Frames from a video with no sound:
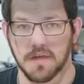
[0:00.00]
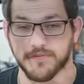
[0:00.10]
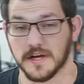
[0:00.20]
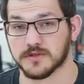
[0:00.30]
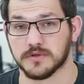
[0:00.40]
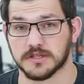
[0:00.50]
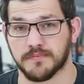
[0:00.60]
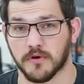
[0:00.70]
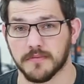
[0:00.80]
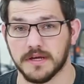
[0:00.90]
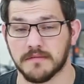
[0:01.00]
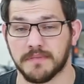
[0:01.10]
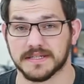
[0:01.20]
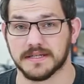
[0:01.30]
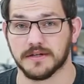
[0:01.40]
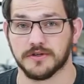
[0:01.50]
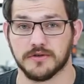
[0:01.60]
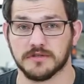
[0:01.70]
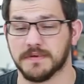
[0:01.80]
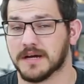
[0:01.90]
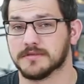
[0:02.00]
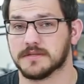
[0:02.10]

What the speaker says: If you guys want to support me, the best thing to do is become a